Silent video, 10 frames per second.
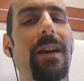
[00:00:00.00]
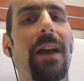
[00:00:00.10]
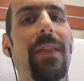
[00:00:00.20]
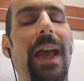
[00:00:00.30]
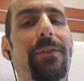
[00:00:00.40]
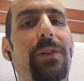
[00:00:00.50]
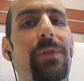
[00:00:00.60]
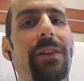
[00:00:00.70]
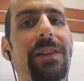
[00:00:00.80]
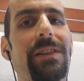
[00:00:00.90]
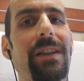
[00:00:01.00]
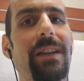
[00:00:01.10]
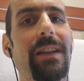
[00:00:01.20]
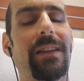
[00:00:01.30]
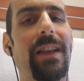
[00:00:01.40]
and they have to really
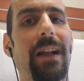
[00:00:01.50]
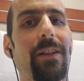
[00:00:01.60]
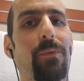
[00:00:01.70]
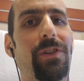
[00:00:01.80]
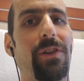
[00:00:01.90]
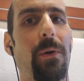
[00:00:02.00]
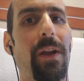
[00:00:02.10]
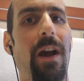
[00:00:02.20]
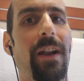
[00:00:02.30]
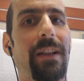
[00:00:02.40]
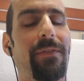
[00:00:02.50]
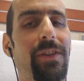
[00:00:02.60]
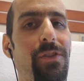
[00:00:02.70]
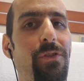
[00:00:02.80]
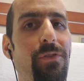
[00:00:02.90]
see exactly what's going on, if
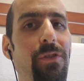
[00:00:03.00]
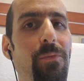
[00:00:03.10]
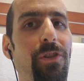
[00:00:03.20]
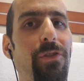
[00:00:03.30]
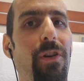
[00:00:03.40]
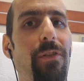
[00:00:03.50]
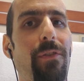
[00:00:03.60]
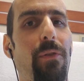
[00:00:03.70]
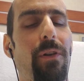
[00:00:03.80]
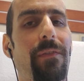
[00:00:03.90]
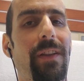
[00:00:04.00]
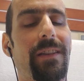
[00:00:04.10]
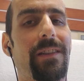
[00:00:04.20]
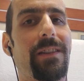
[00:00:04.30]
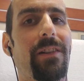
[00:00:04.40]
it's new tumor growth or if
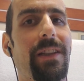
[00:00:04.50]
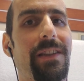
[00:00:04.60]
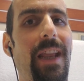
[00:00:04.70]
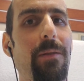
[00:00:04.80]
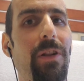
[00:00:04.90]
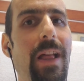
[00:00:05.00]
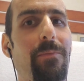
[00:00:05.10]
it's still a stable